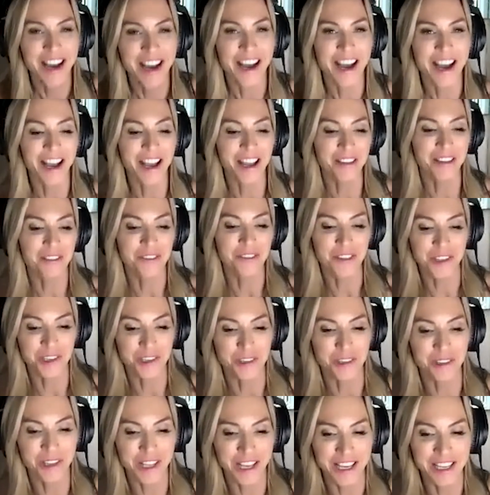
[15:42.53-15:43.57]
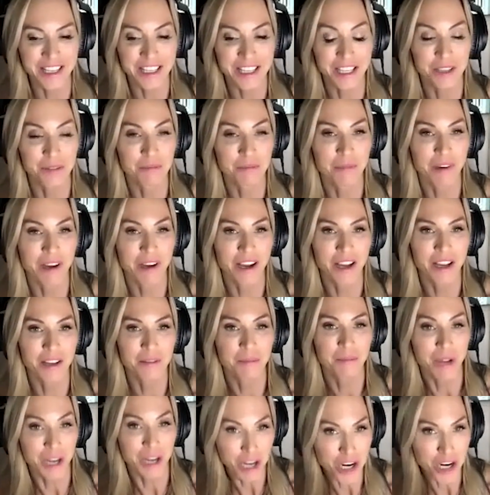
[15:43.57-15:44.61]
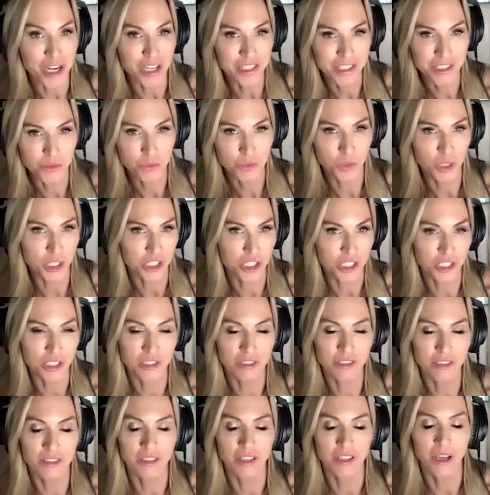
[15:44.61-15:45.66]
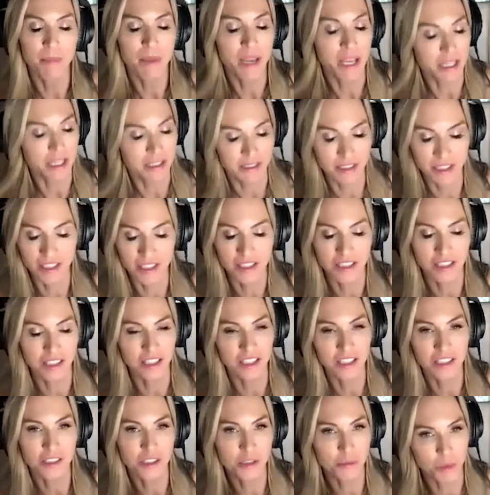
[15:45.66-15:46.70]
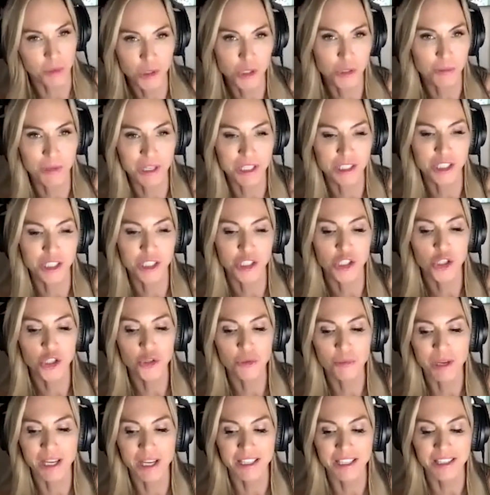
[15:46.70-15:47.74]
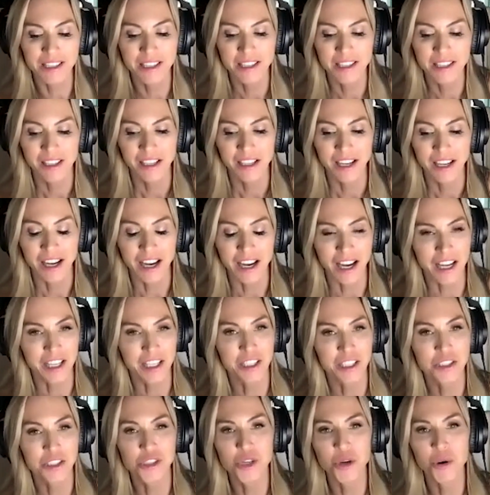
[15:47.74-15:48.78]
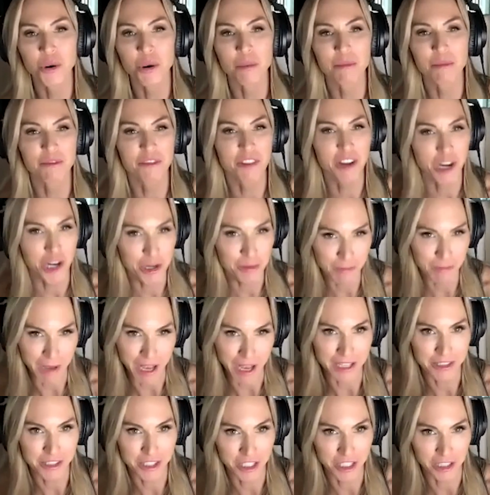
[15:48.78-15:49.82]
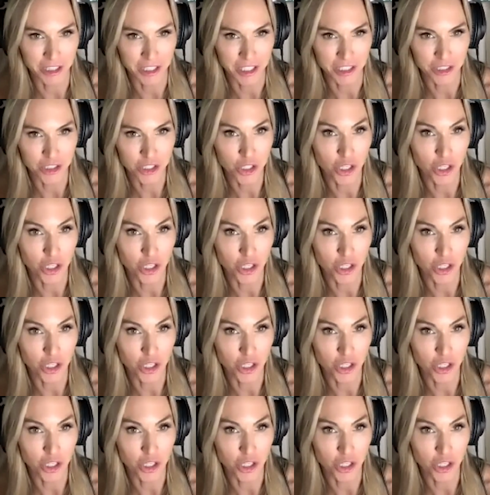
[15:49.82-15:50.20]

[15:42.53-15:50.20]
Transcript: I feel like in my marriage, which is amazing, and he is the most amazing human, I can show up very masculine.